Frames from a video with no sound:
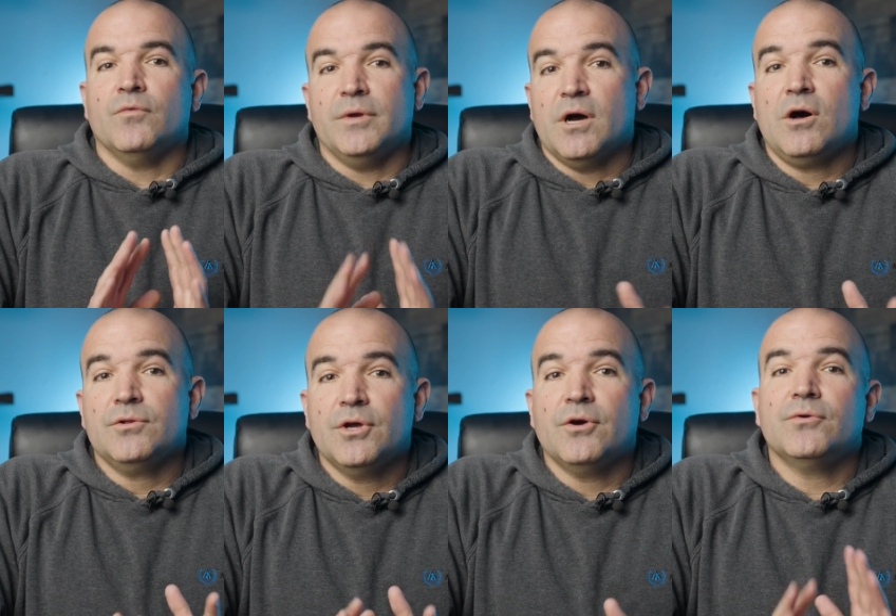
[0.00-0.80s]
We
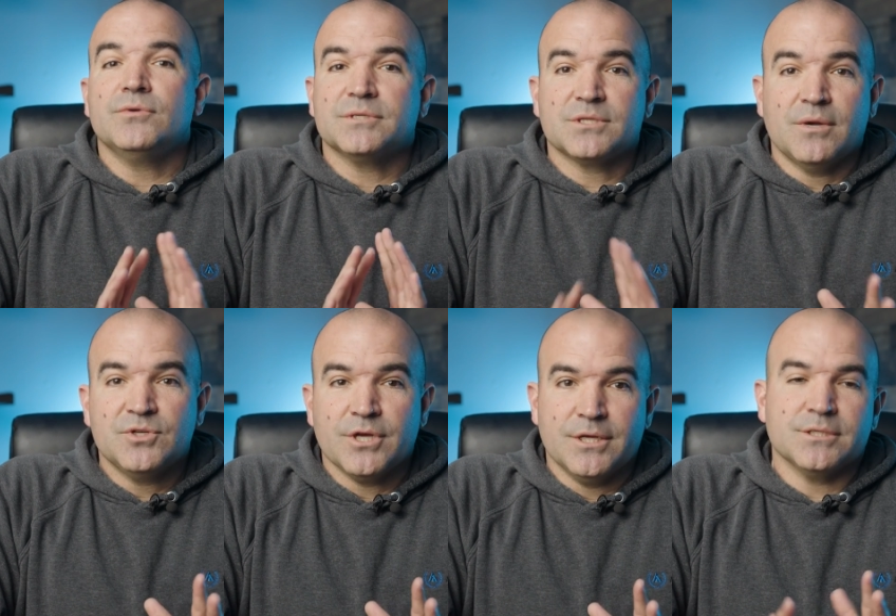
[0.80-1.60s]
all know
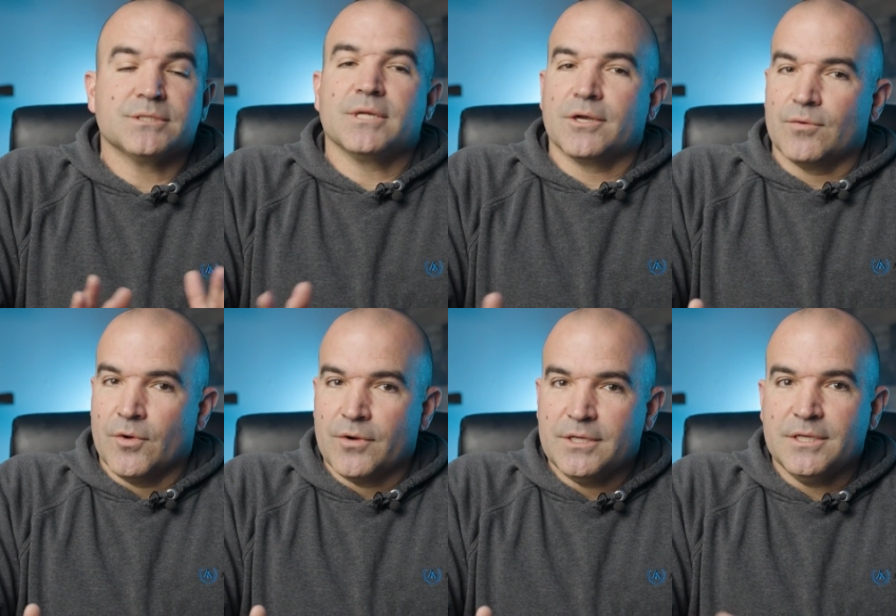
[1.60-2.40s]
some changes, like
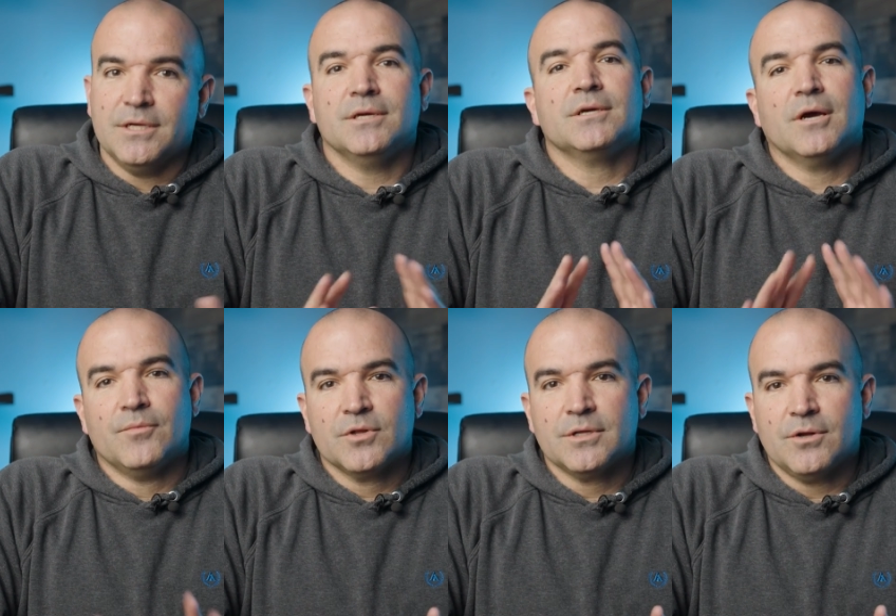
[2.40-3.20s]
remote ID,
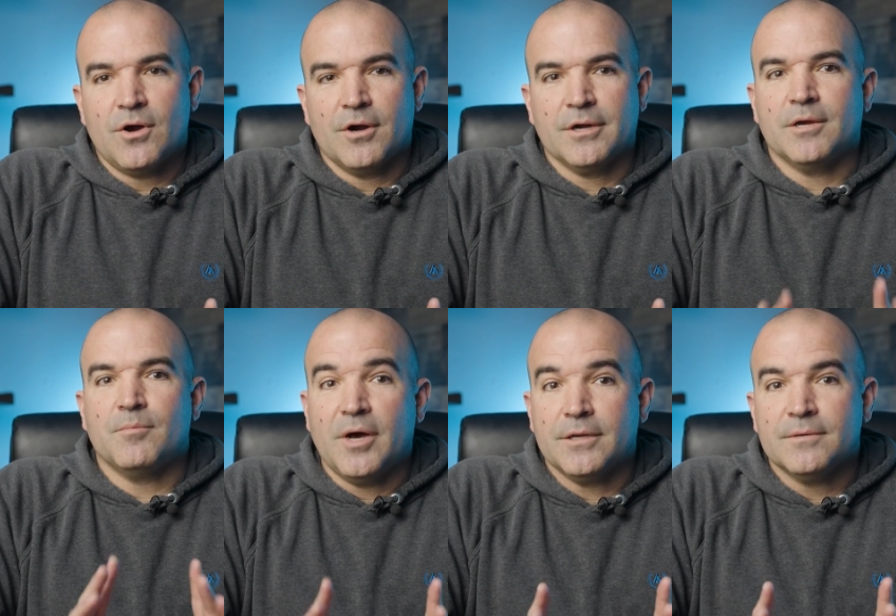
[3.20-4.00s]
come with a little heartache,
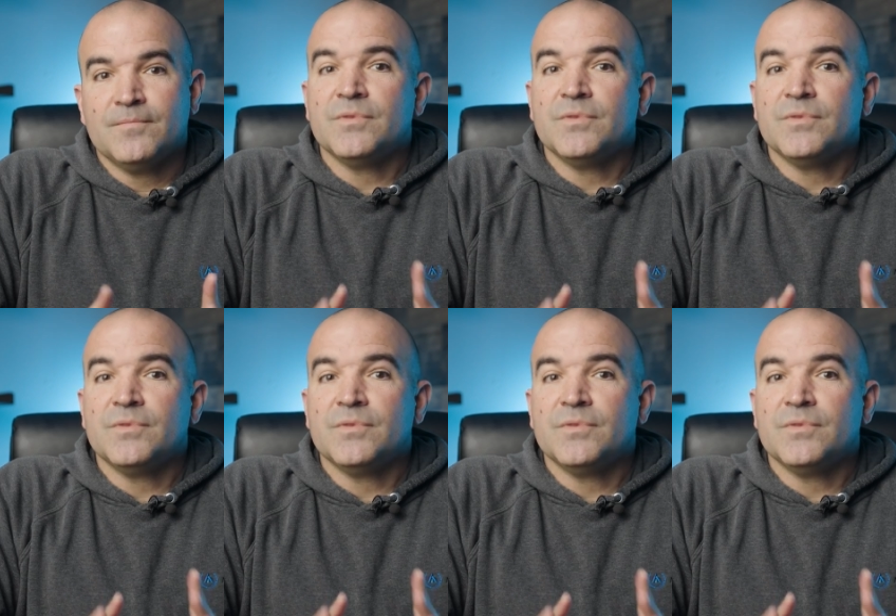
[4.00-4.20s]
but